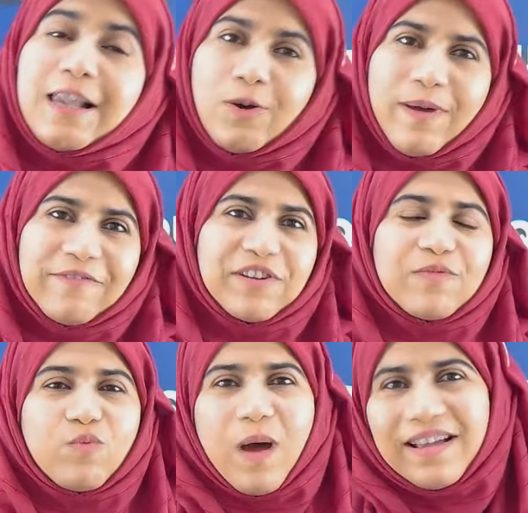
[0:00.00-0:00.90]

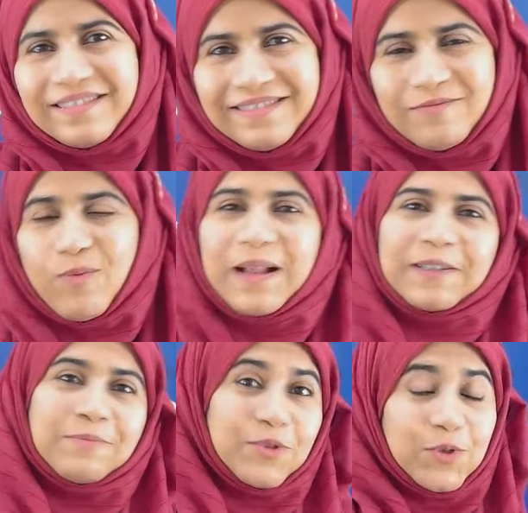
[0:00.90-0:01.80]
everyone,
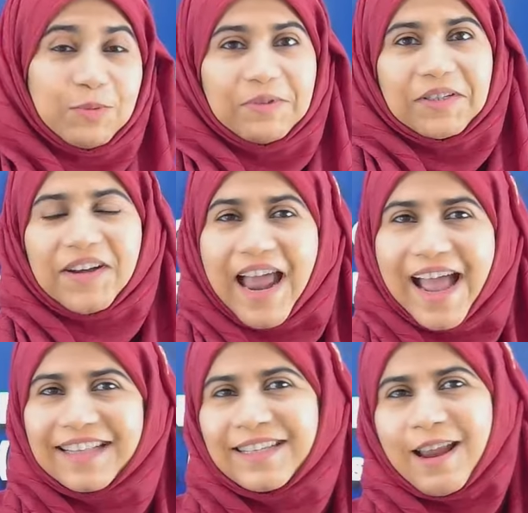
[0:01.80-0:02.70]
welcome to Super
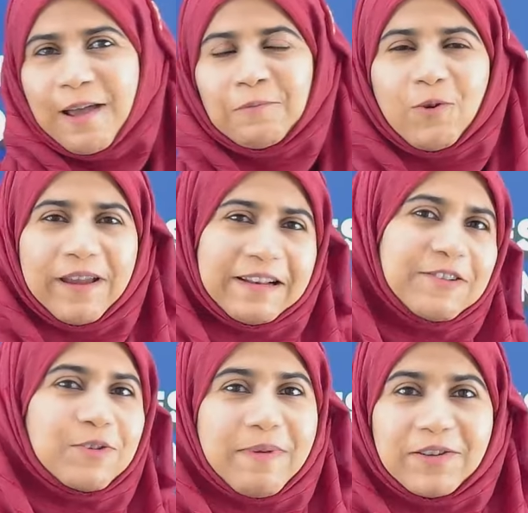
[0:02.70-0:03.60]
Grad, and I'm your
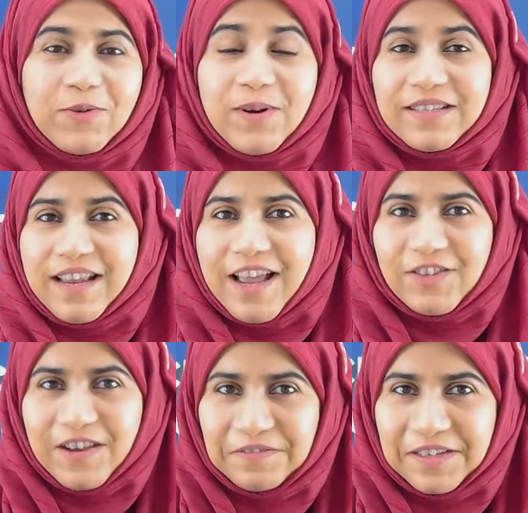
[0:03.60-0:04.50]
English mentor Sana
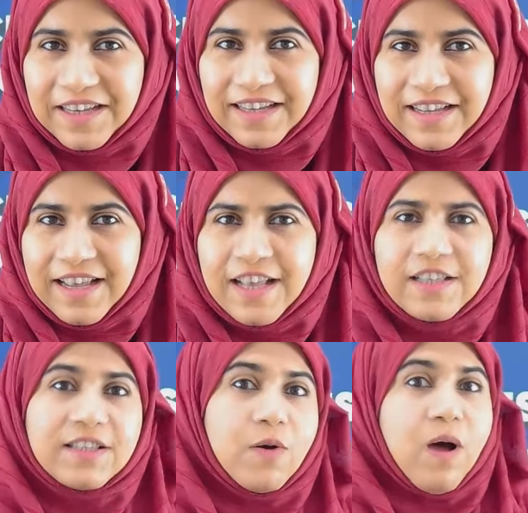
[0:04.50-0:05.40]
Jaffrey.
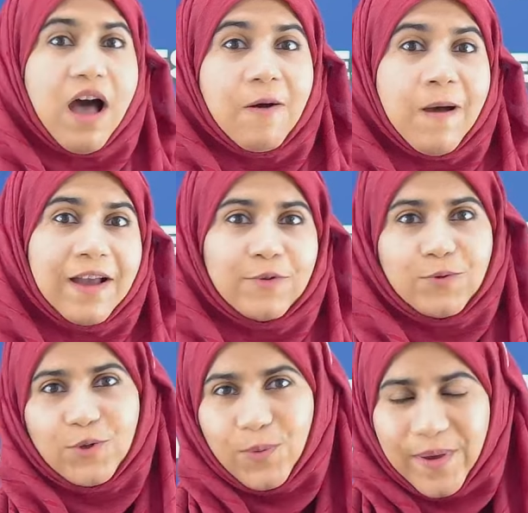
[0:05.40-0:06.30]
So how are you
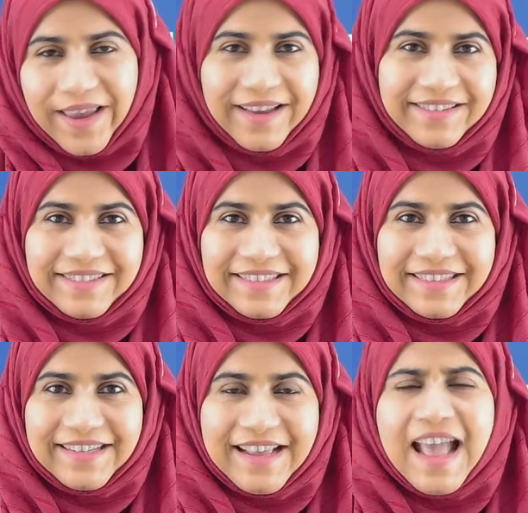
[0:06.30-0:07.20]
doing?
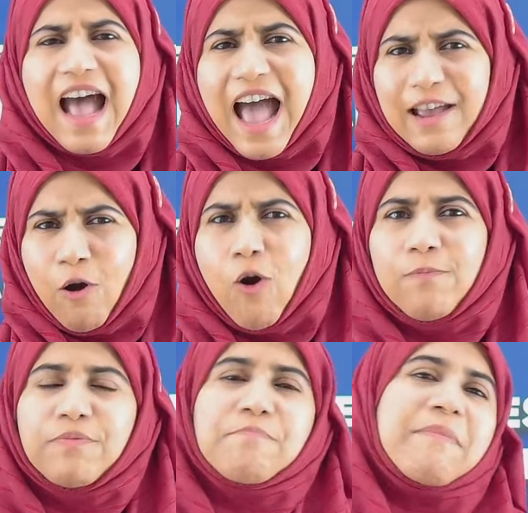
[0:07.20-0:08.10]
I
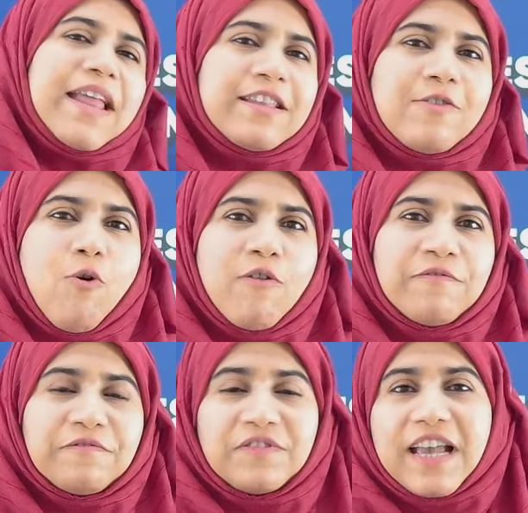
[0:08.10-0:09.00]
hope many
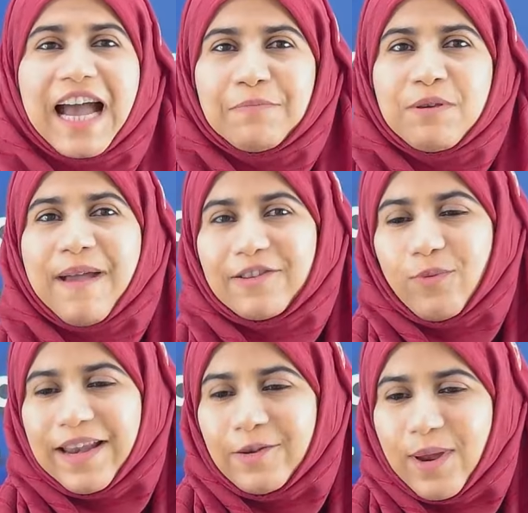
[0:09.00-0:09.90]
of the IPMAT
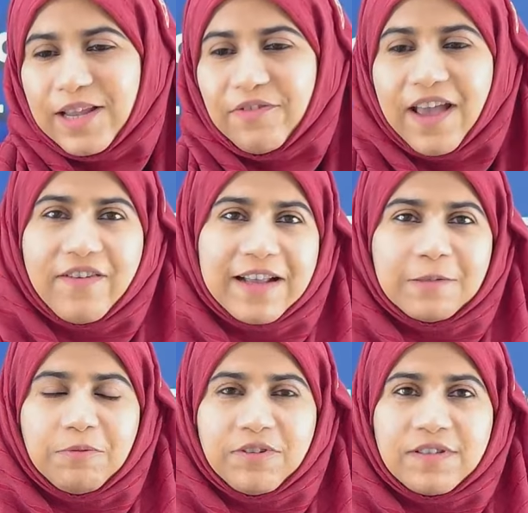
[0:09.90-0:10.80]
2025
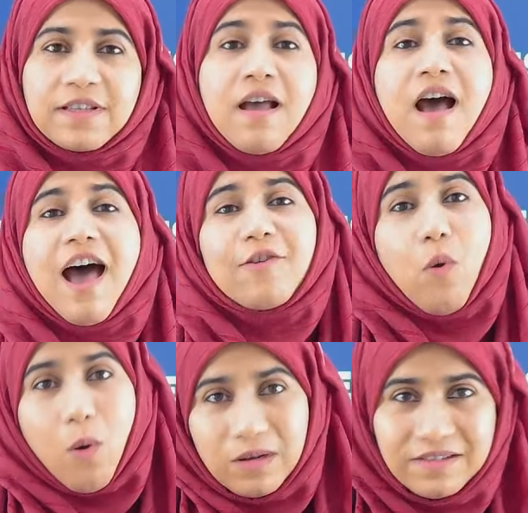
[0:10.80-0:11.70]
aspirants are
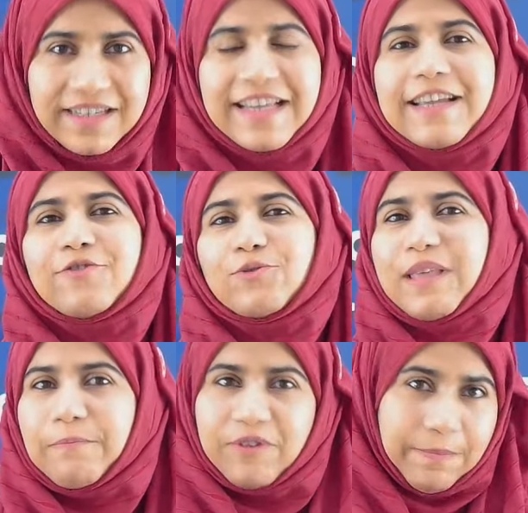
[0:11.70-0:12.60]
already into
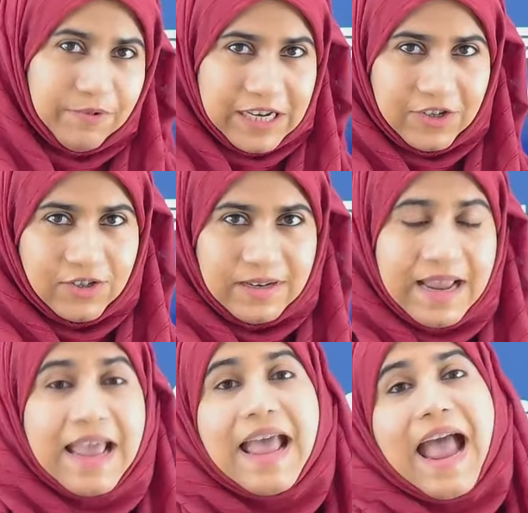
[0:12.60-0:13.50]
their preparation.
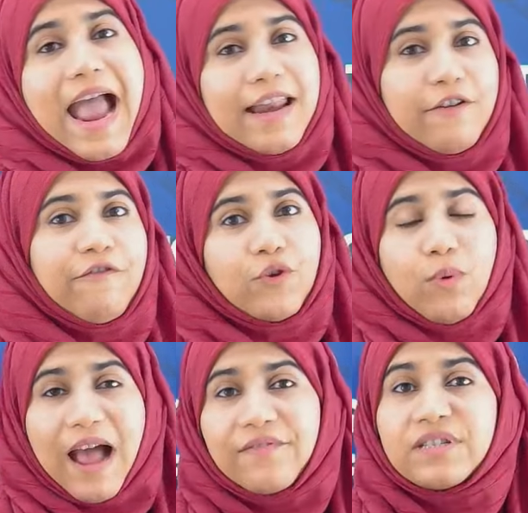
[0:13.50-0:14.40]
And if you
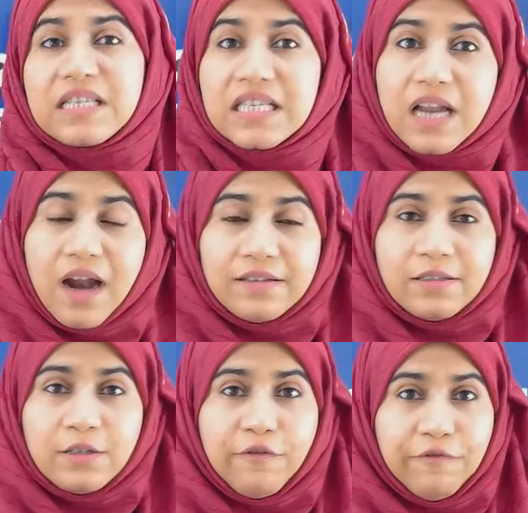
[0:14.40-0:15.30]
haven't started
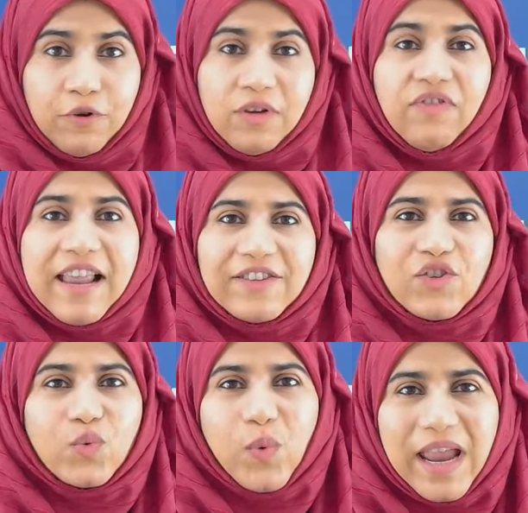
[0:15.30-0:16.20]
in a
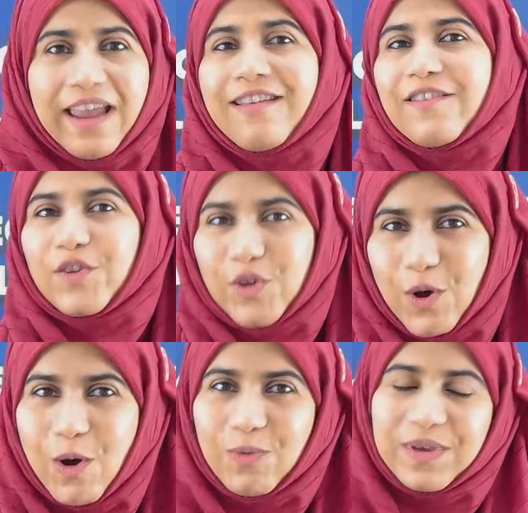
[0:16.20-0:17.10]
full-fledged way,
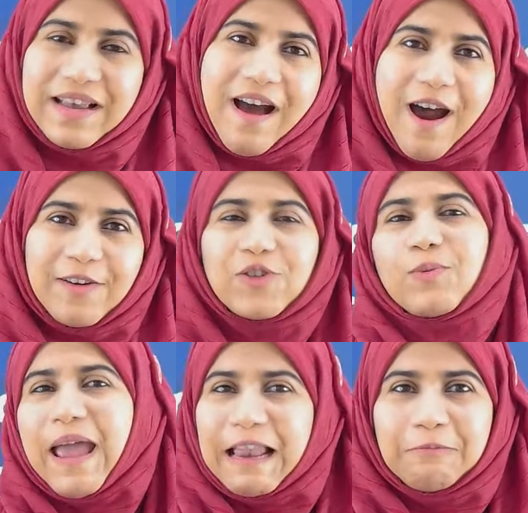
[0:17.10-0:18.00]
here we are to
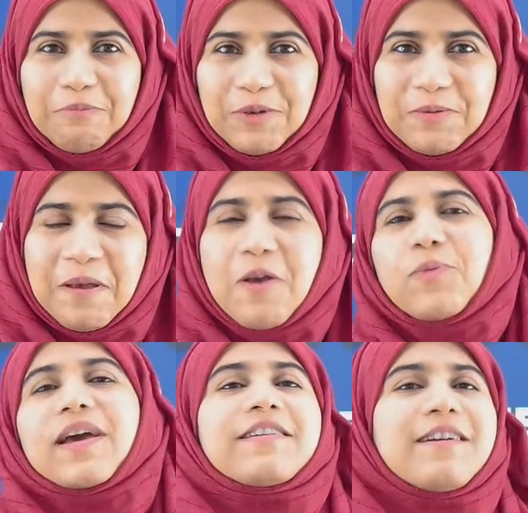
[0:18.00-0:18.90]
help you.
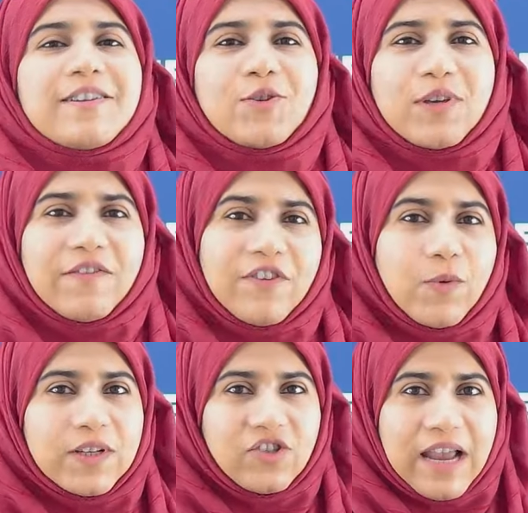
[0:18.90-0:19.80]
We are here to give
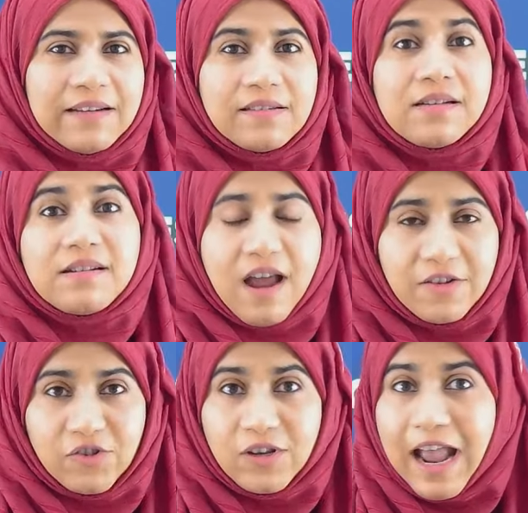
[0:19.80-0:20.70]
you a gentle
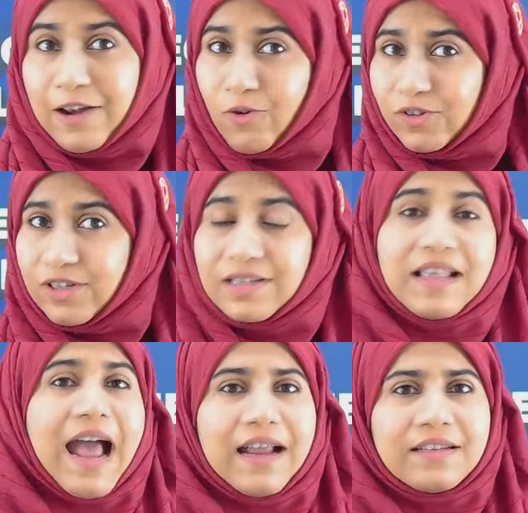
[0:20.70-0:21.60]
nudge. And not just
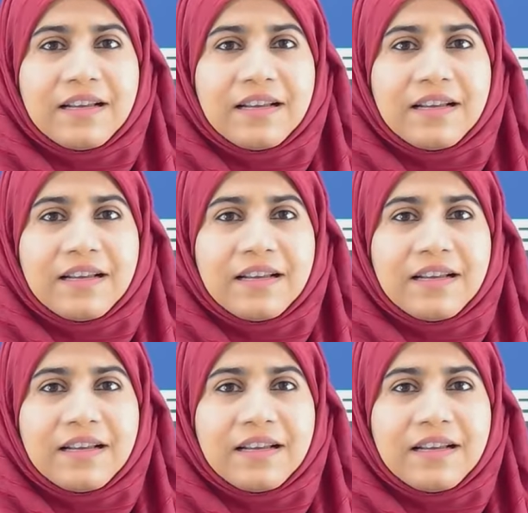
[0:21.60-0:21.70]
that,